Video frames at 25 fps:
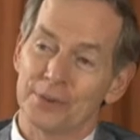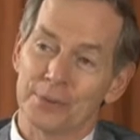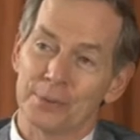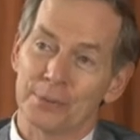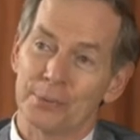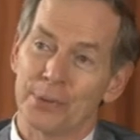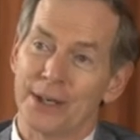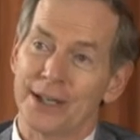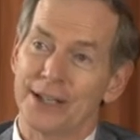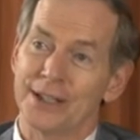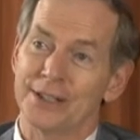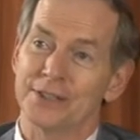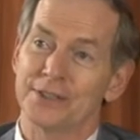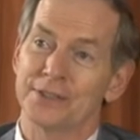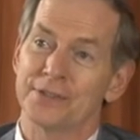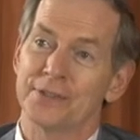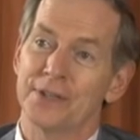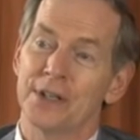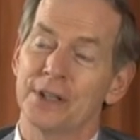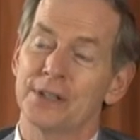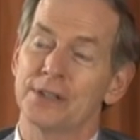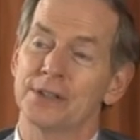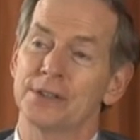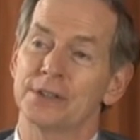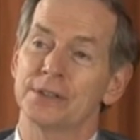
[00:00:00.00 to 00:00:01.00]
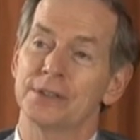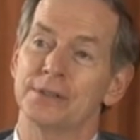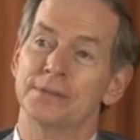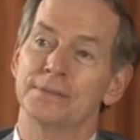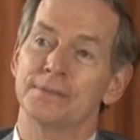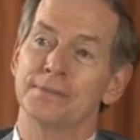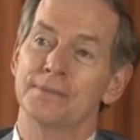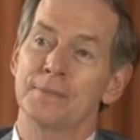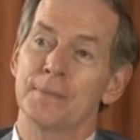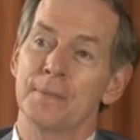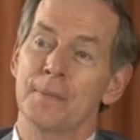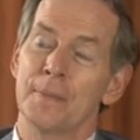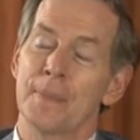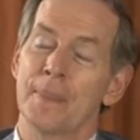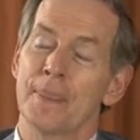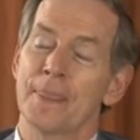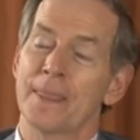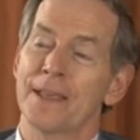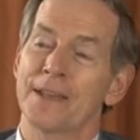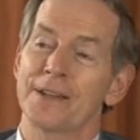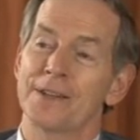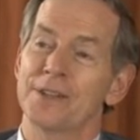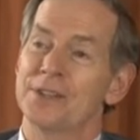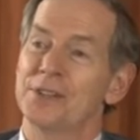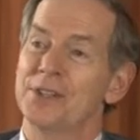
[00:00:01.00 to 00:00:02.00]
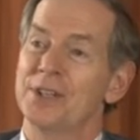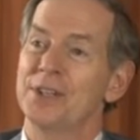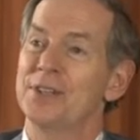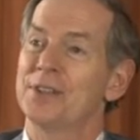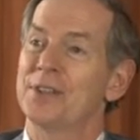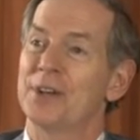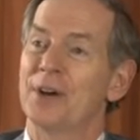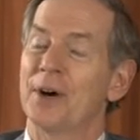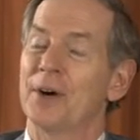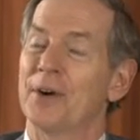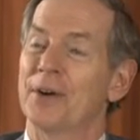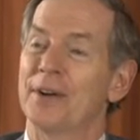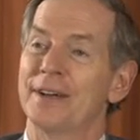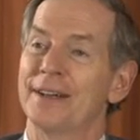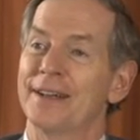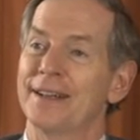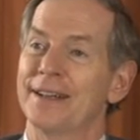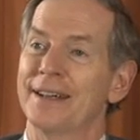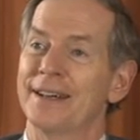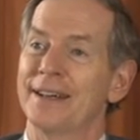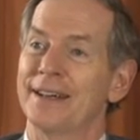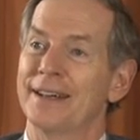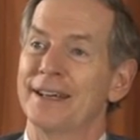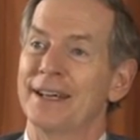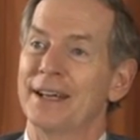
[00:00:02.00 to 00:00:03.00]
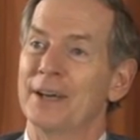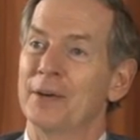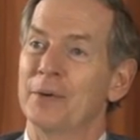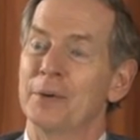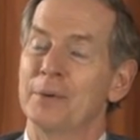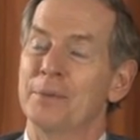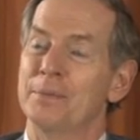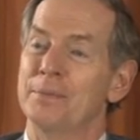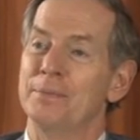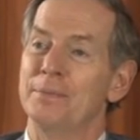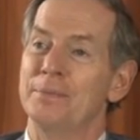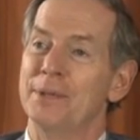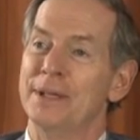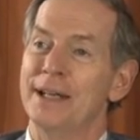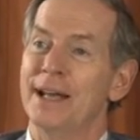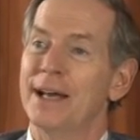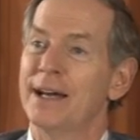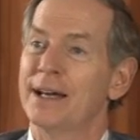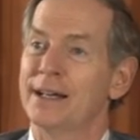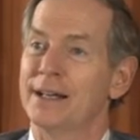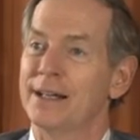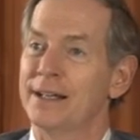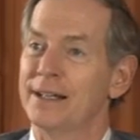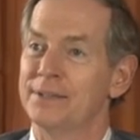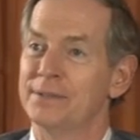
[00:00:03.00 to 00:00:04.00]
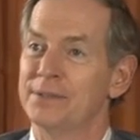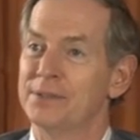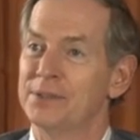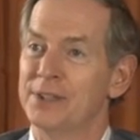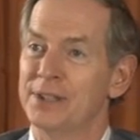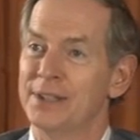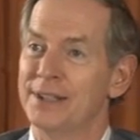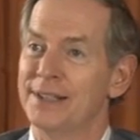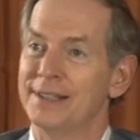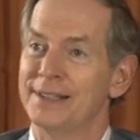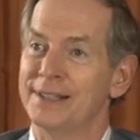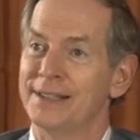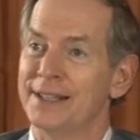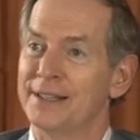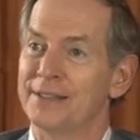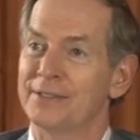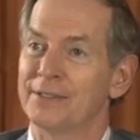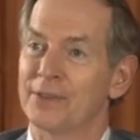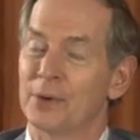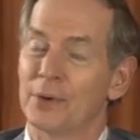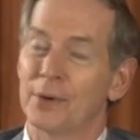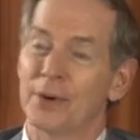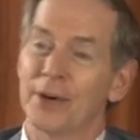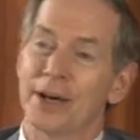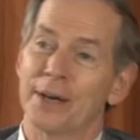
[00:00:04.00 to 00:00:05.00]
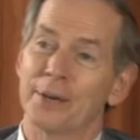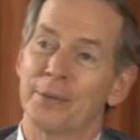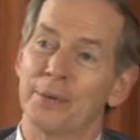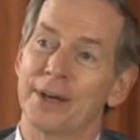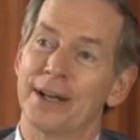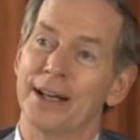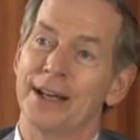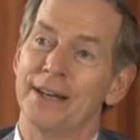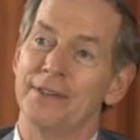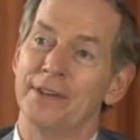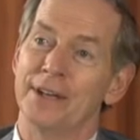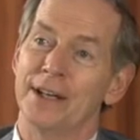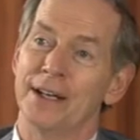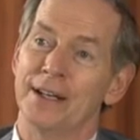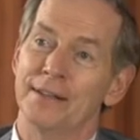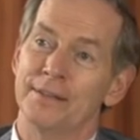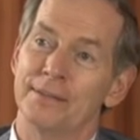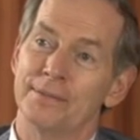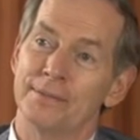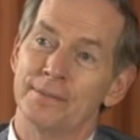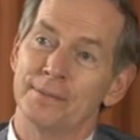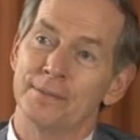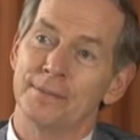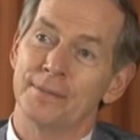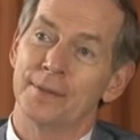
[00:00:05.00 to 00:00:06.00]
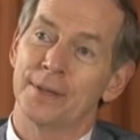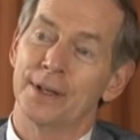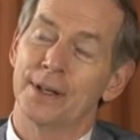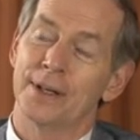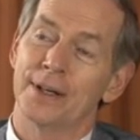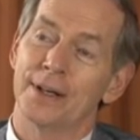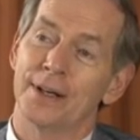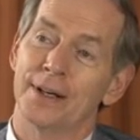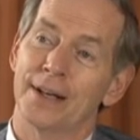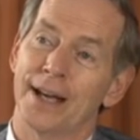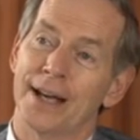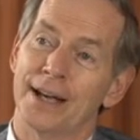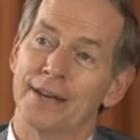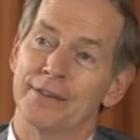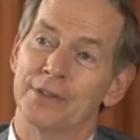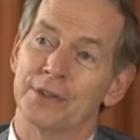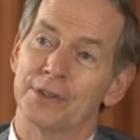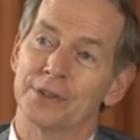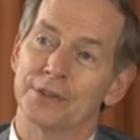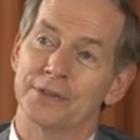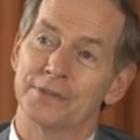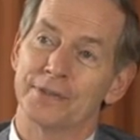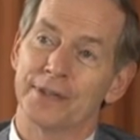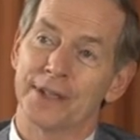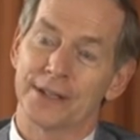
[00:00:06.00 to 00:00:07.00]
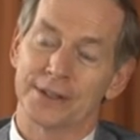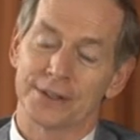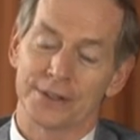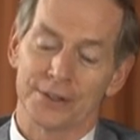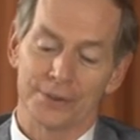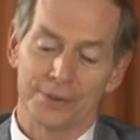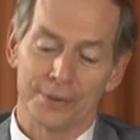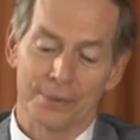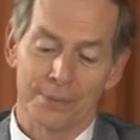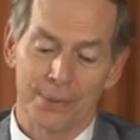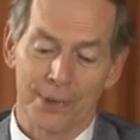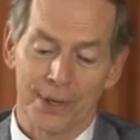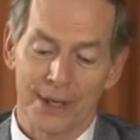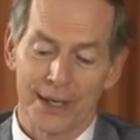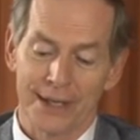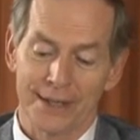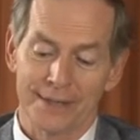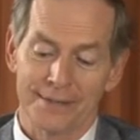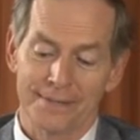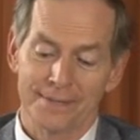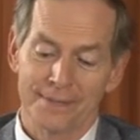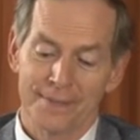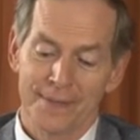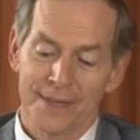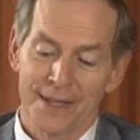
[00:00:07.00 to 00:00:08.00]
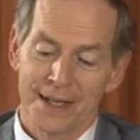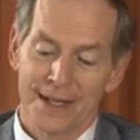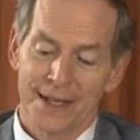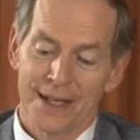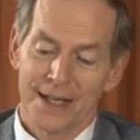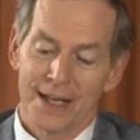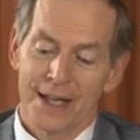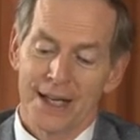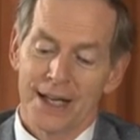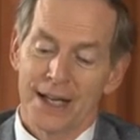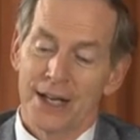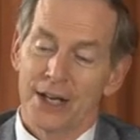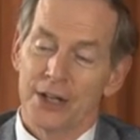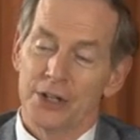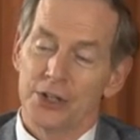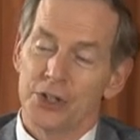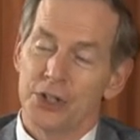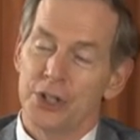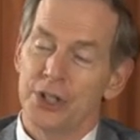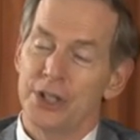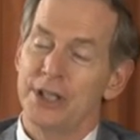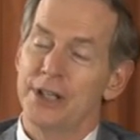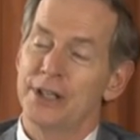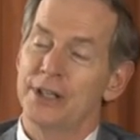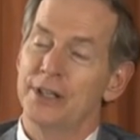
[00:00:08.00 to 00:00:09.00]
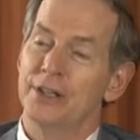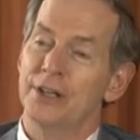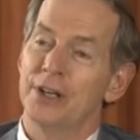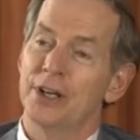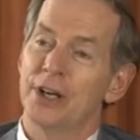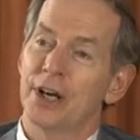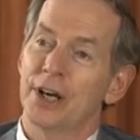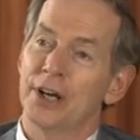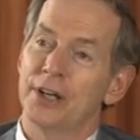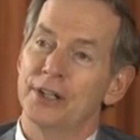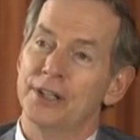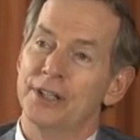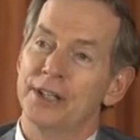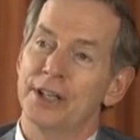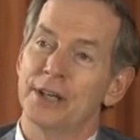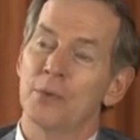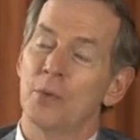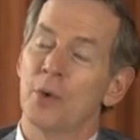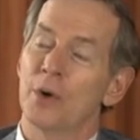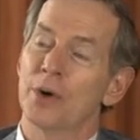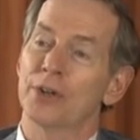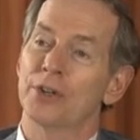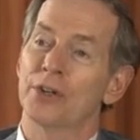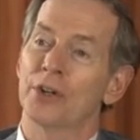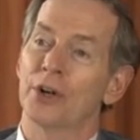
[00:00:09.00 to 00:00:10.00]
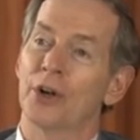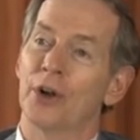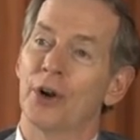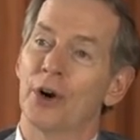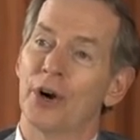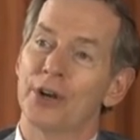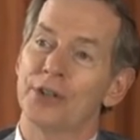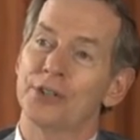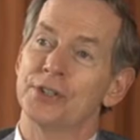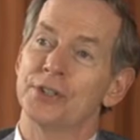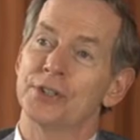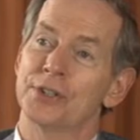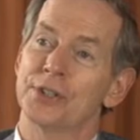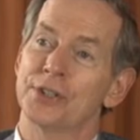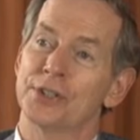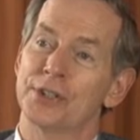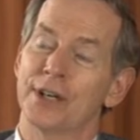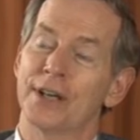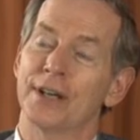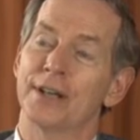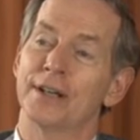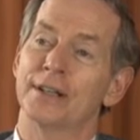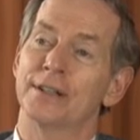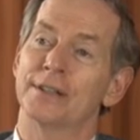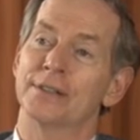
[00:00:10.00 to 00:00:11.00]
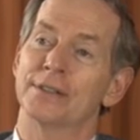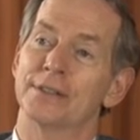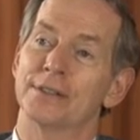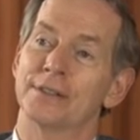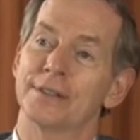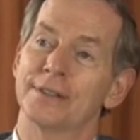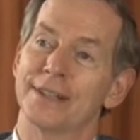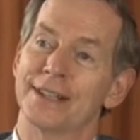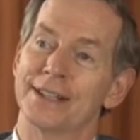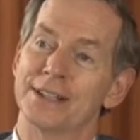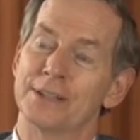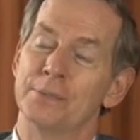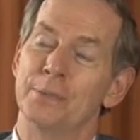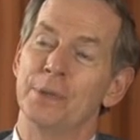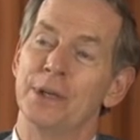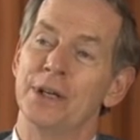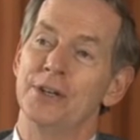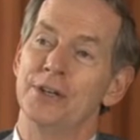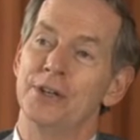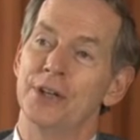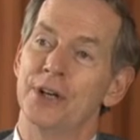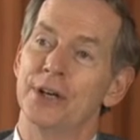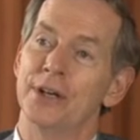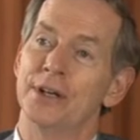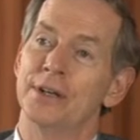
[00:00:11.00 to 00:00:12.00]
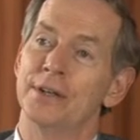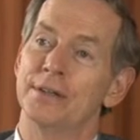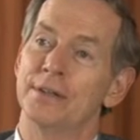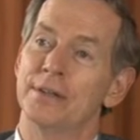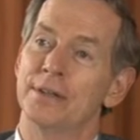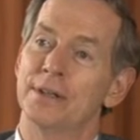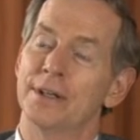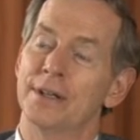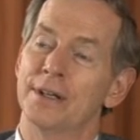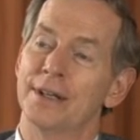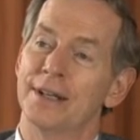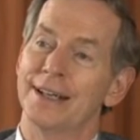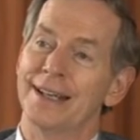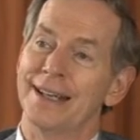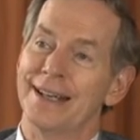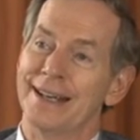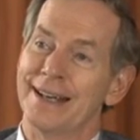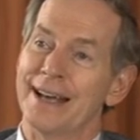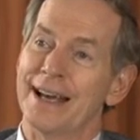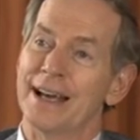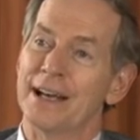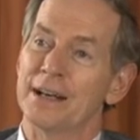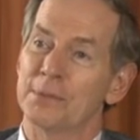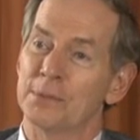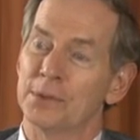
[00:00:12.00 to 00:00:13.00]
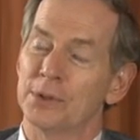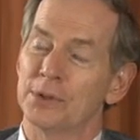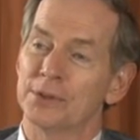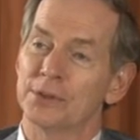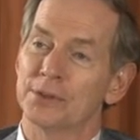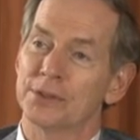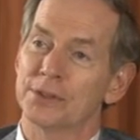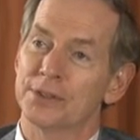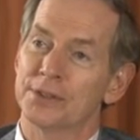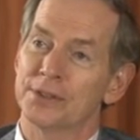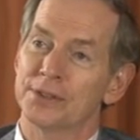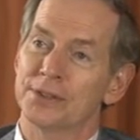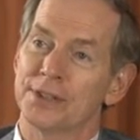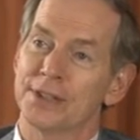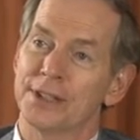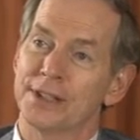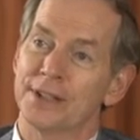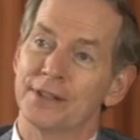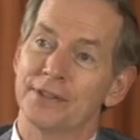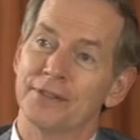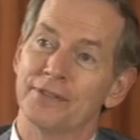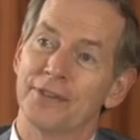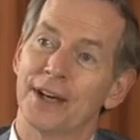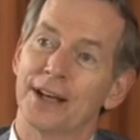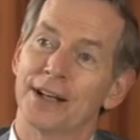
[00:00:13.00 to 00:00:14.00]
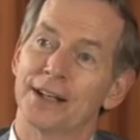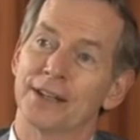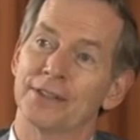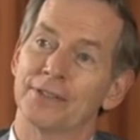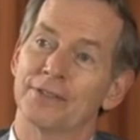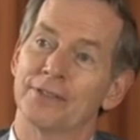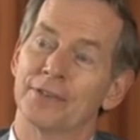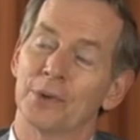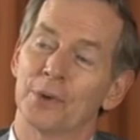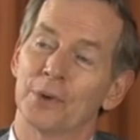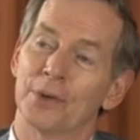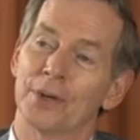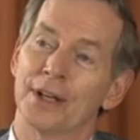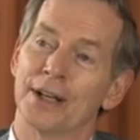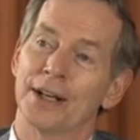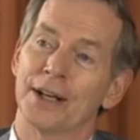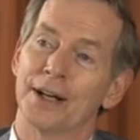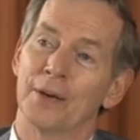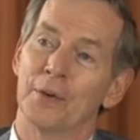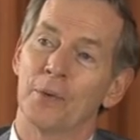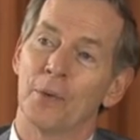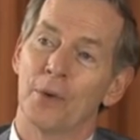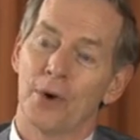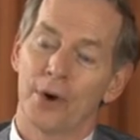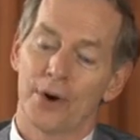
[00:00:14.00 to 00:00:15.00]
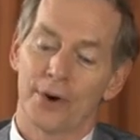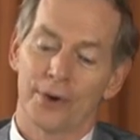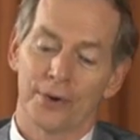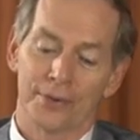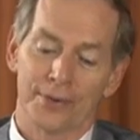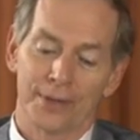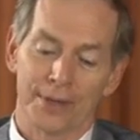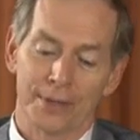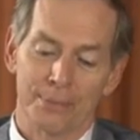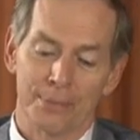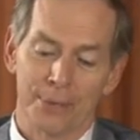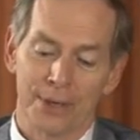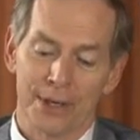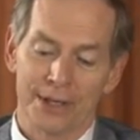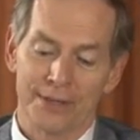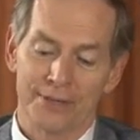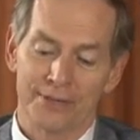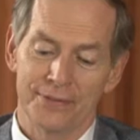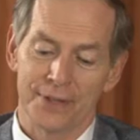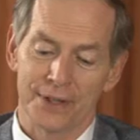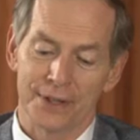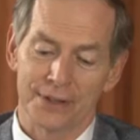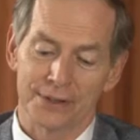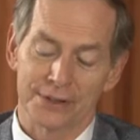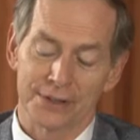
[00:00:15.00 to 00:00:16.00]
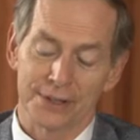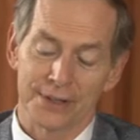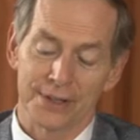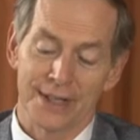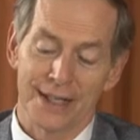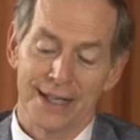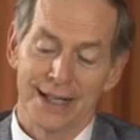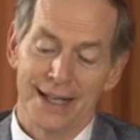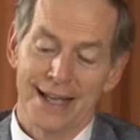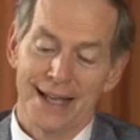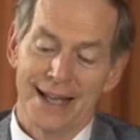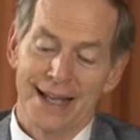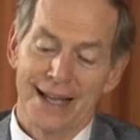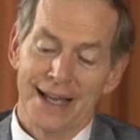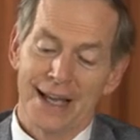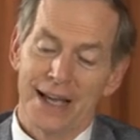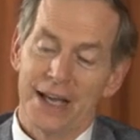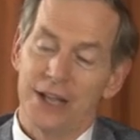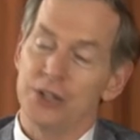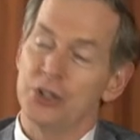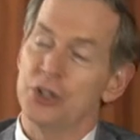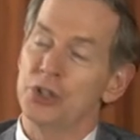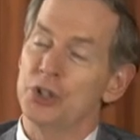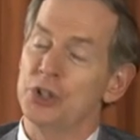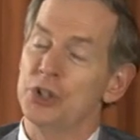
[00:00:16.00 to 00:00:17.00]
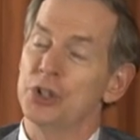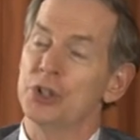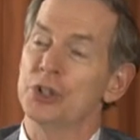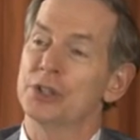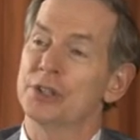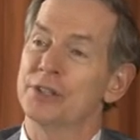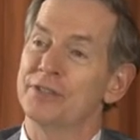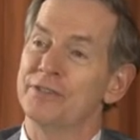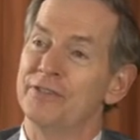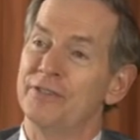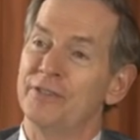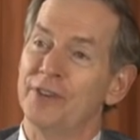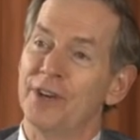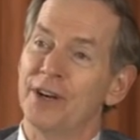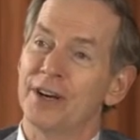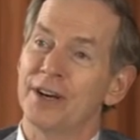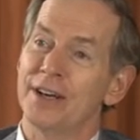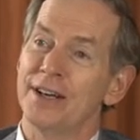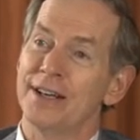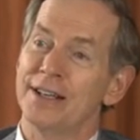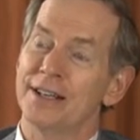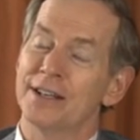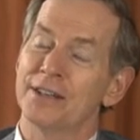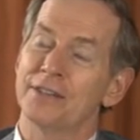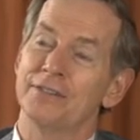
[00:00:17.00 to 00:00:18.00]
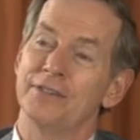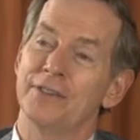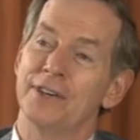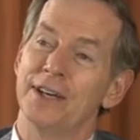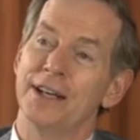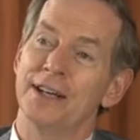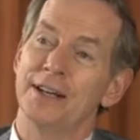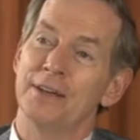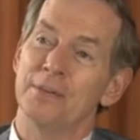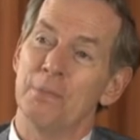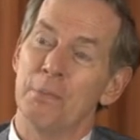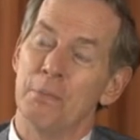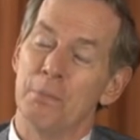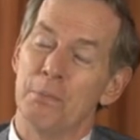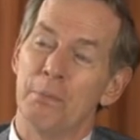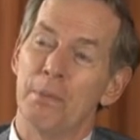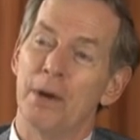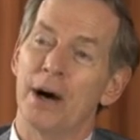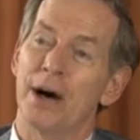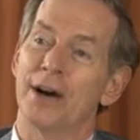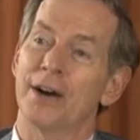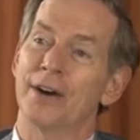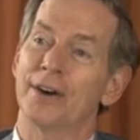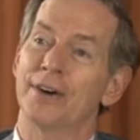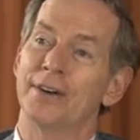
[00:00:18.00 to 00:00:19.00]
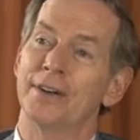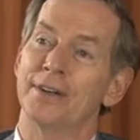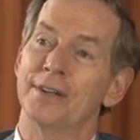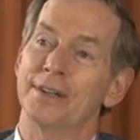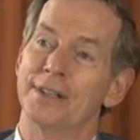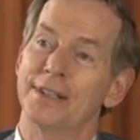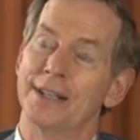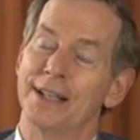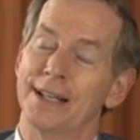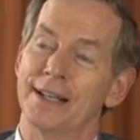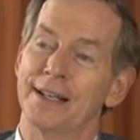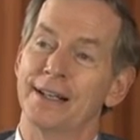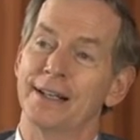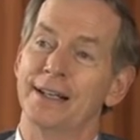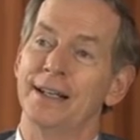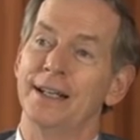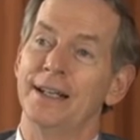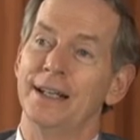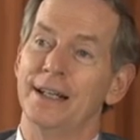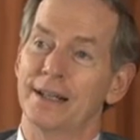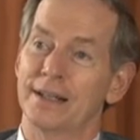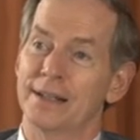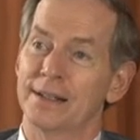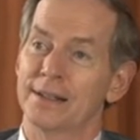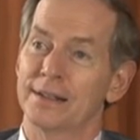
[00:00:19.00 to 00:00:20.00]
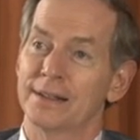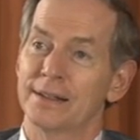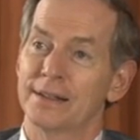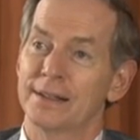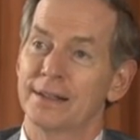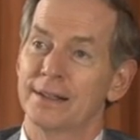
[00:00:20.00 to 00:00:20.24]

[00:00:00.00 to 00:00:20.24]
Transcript: on the brain's function, she thought it would be negative. She didn't think fluoride would have any adverse effects on the brain. She did one of the largest studies that's been done in animals to see the effect of fluoridating water on their brain function. And she used a very innovative modern technique.